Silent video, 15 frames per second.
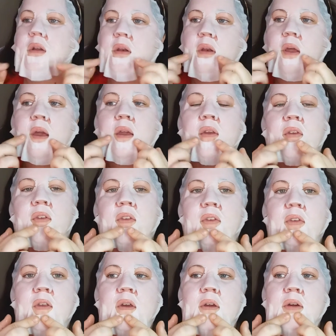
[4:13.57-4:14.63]

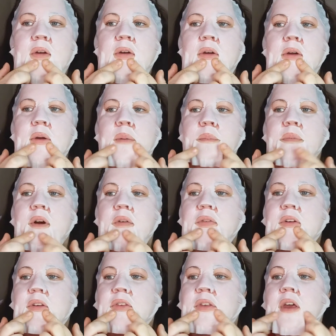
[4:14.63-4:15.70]
Nice,
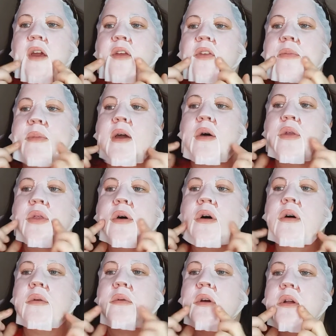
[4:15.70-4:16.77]
perfect size mouth
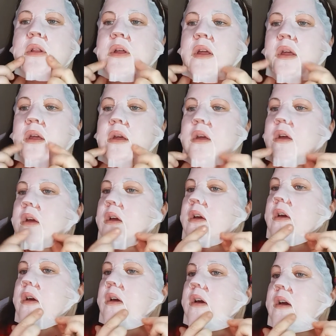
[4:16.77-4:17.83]
hole, really.
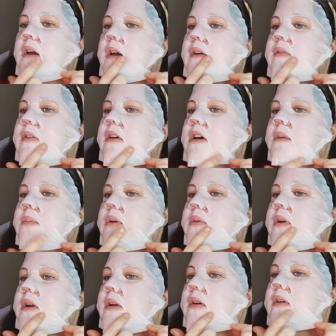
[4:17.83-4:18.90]
I have a couple
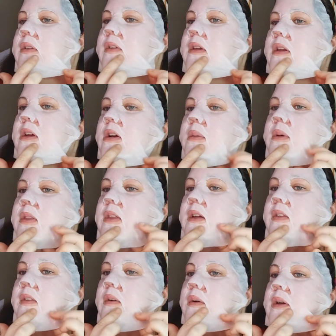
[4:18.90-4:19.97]
wrinkles in here, but
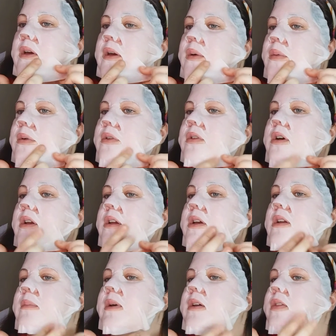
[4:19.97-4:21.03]
that's okay. We'll try to
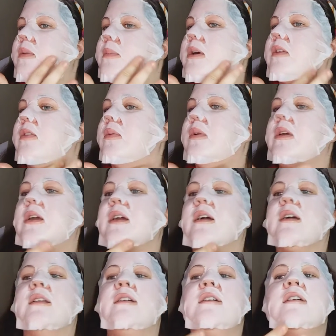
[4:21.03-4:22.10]
get them out the best we
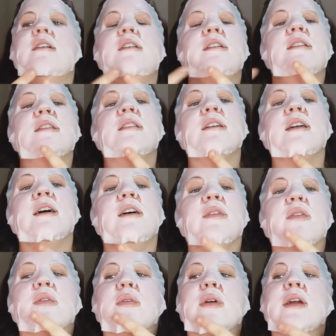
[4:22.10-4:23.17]
can. Look
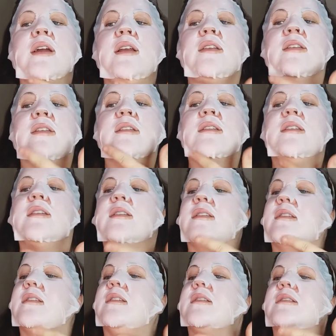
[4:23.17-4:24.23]
how great
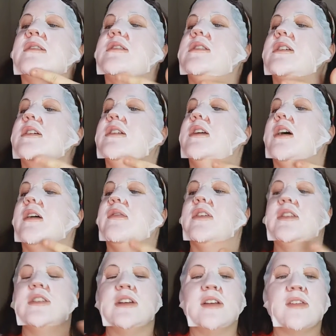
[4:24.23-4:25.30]
this chin
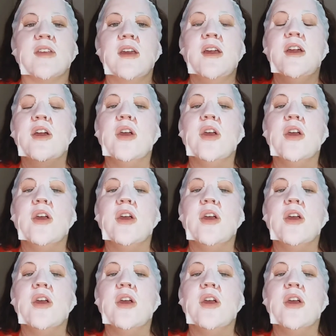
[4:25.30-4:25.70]
coverage is.